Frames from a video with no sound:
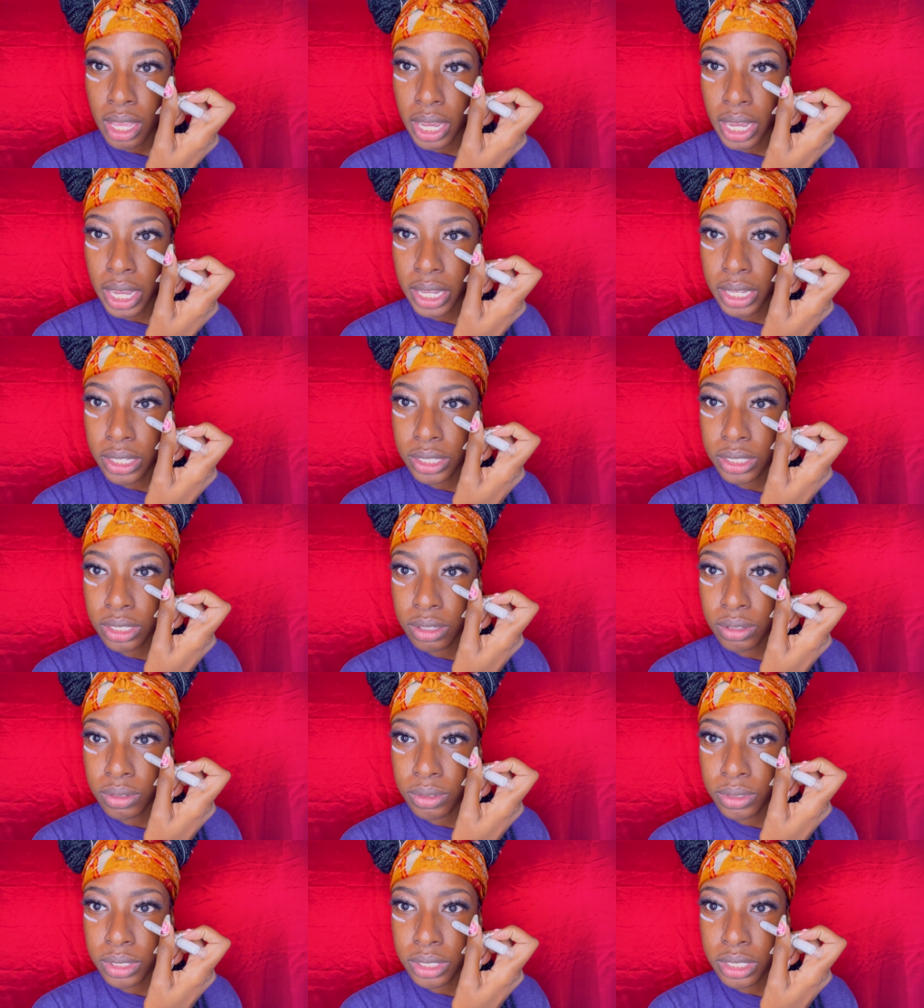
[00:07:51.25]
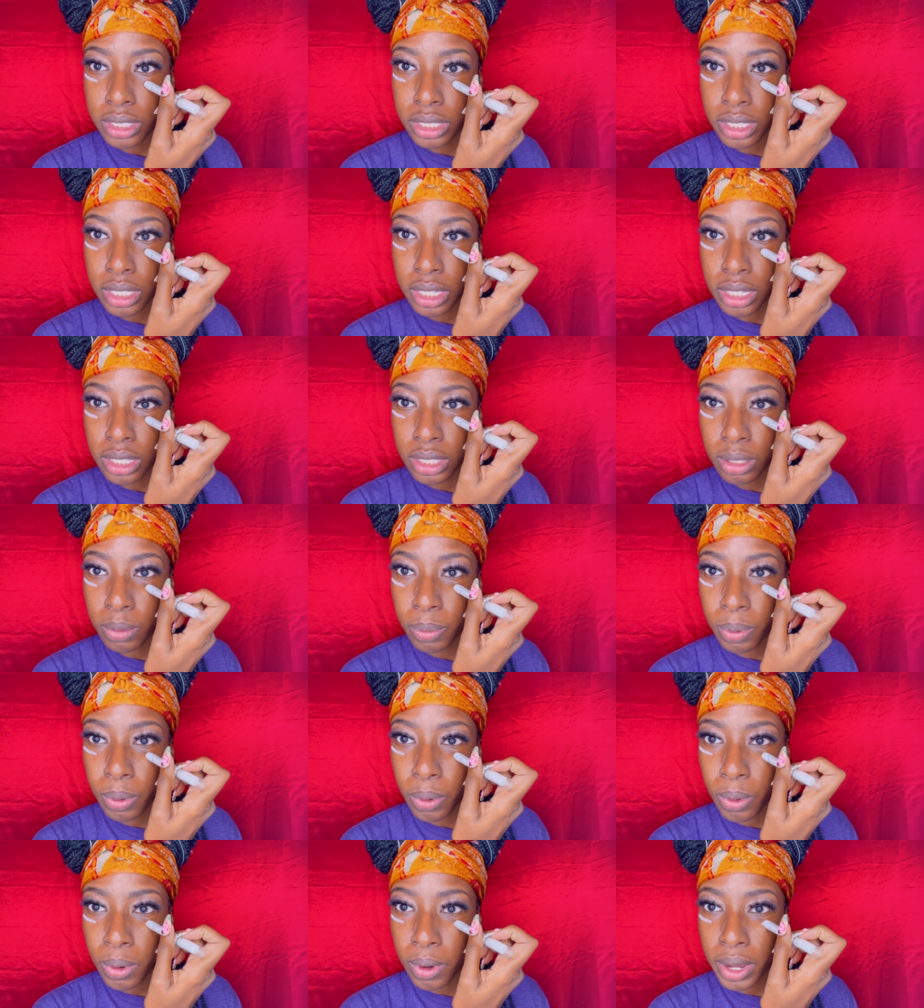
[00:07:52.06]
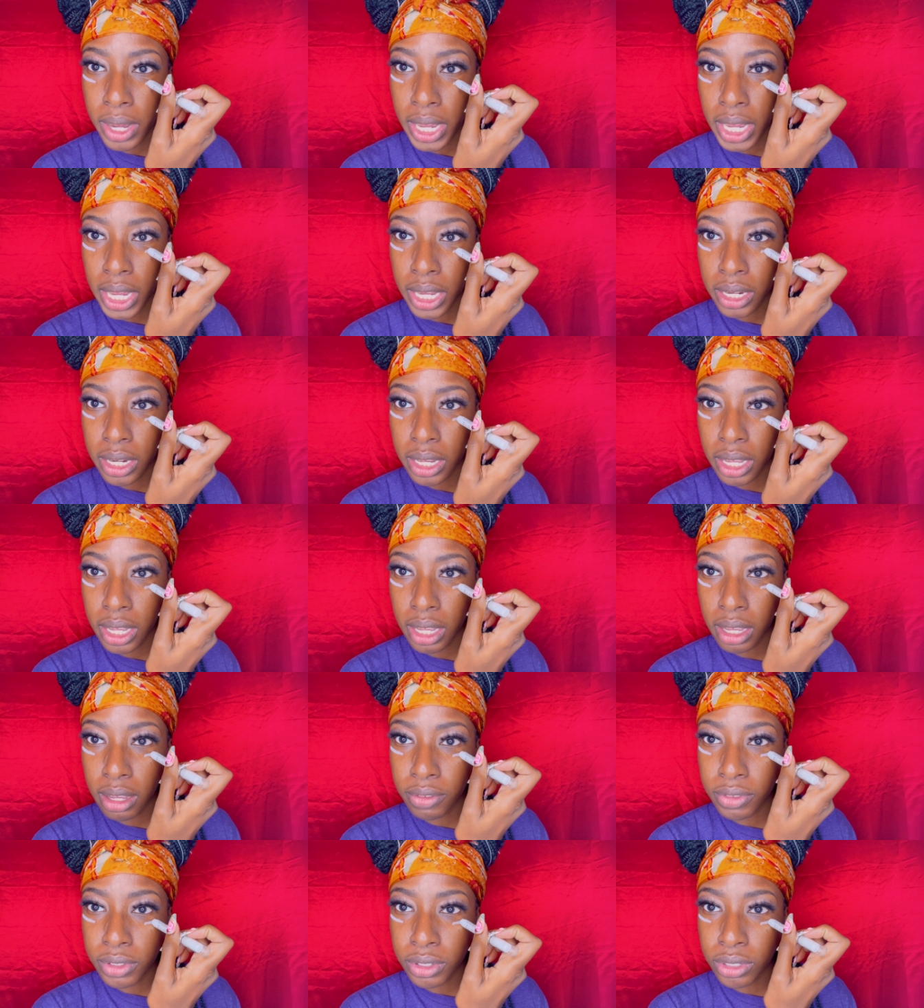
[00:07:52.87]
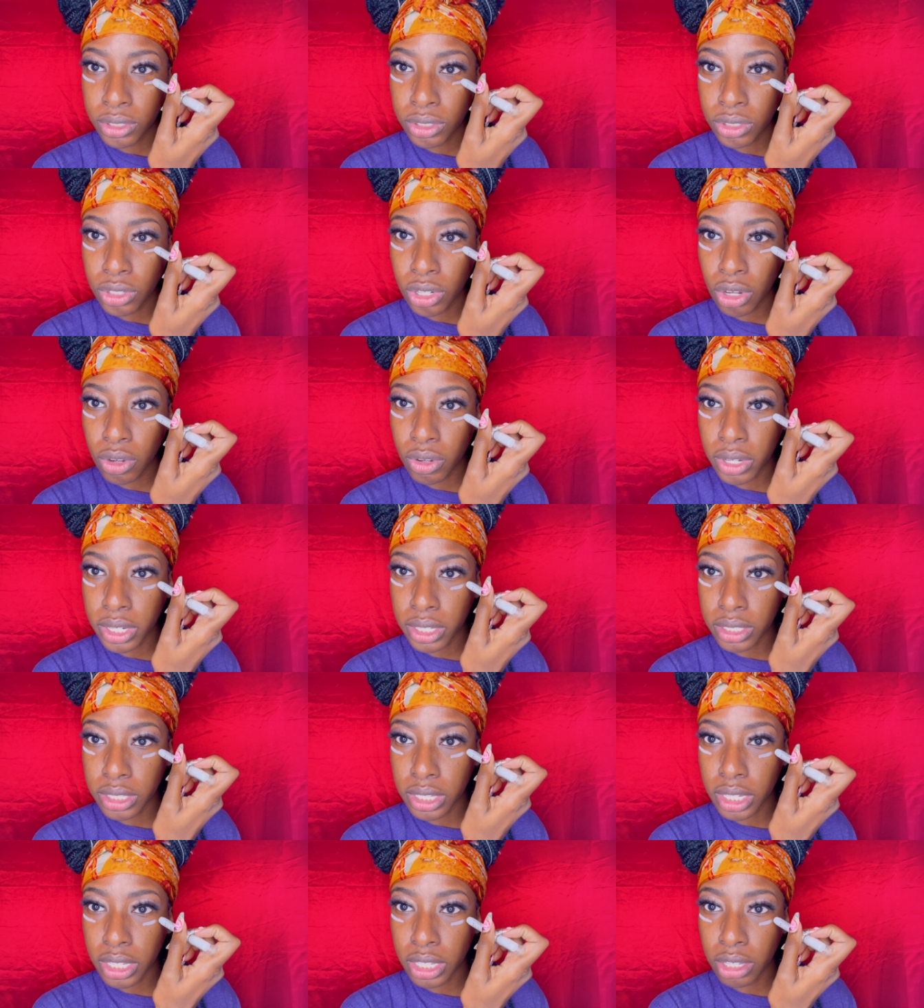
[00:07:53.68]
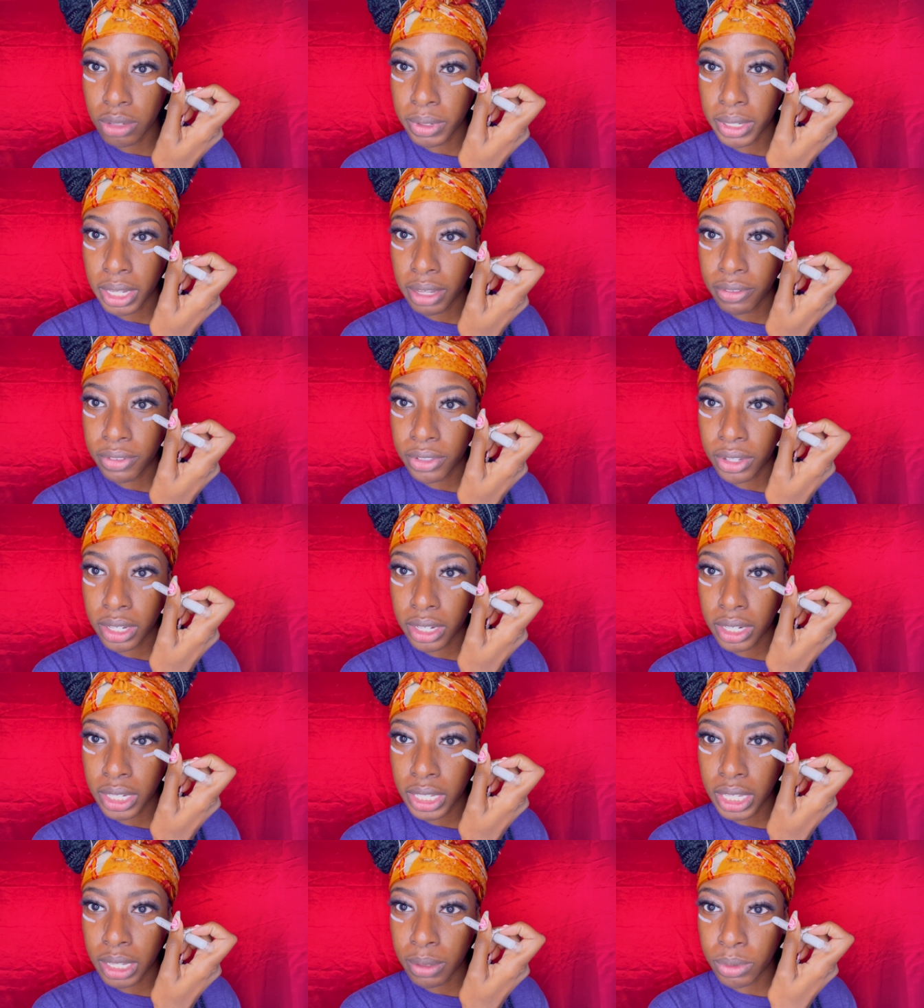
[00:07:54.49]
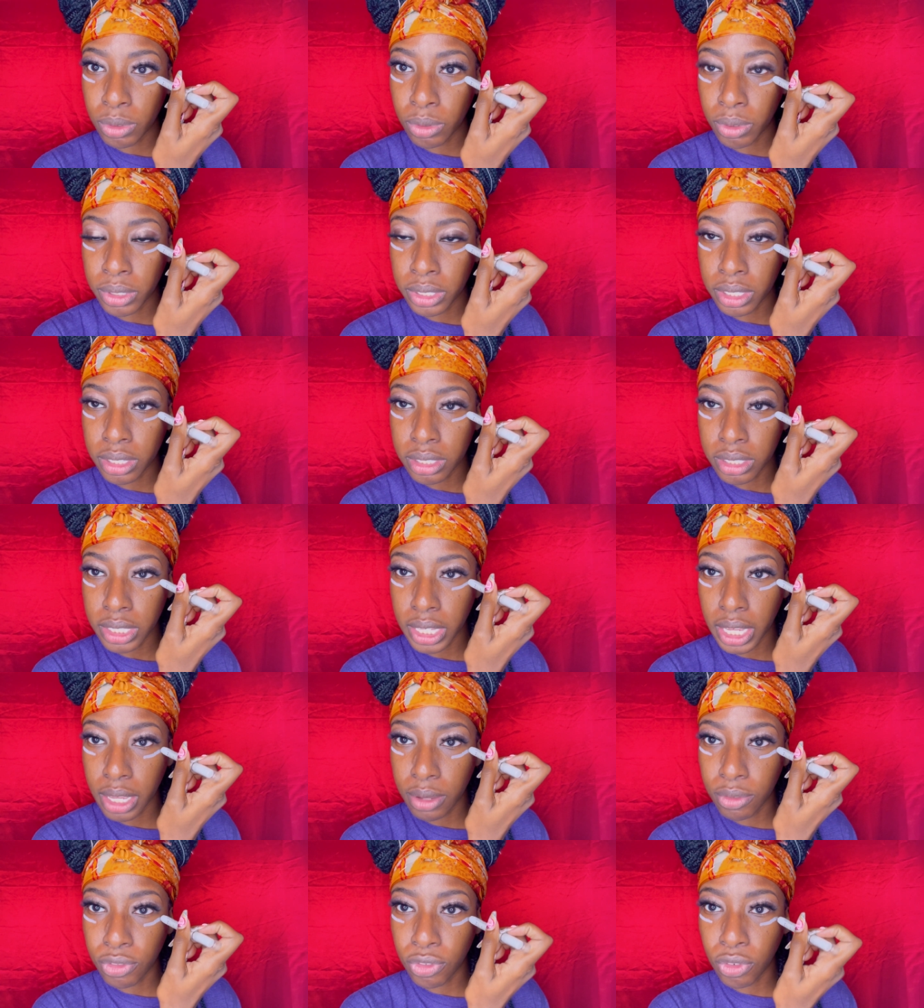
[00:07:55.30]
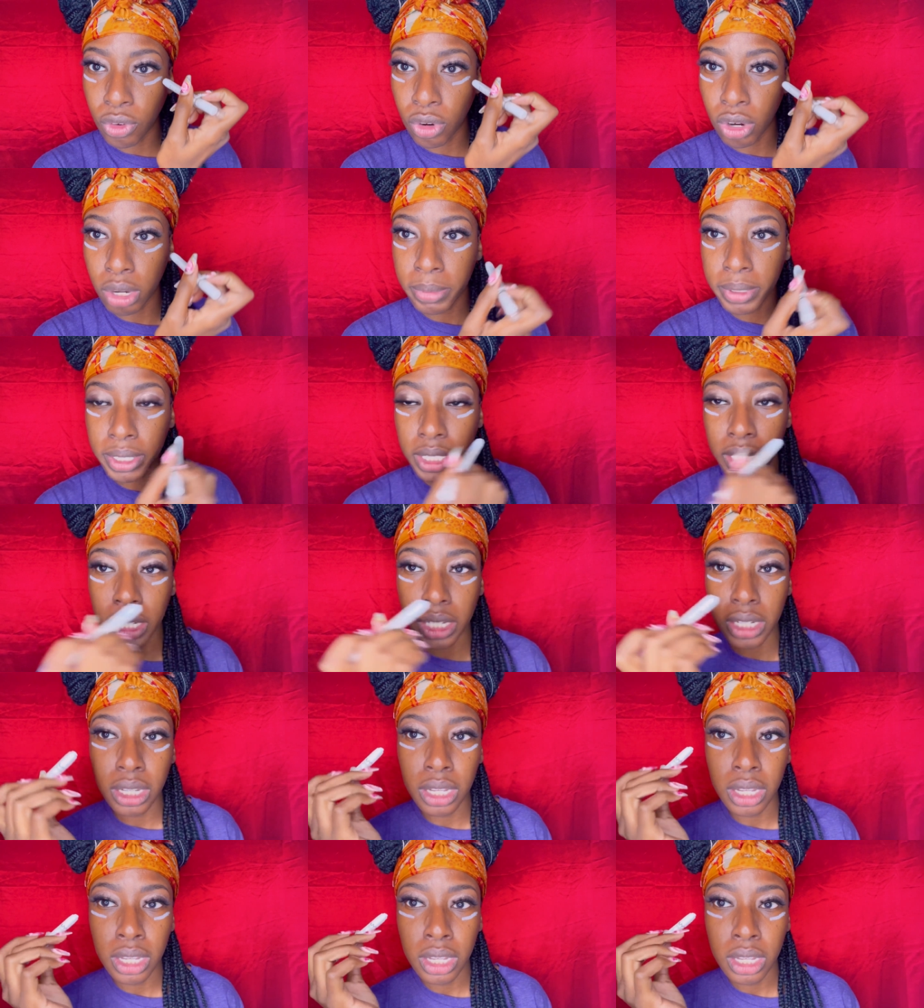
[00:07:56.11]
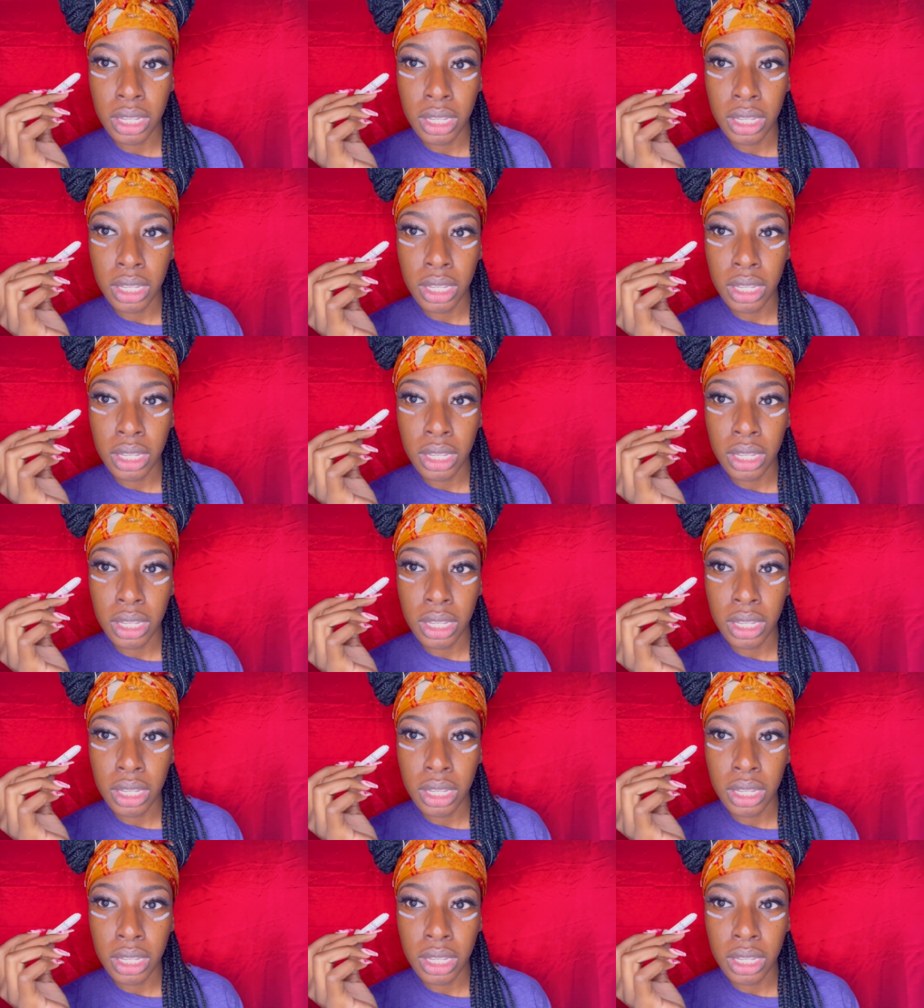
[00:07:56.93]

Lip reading: the point of the show continuing if they're gonna keep doing the same formula.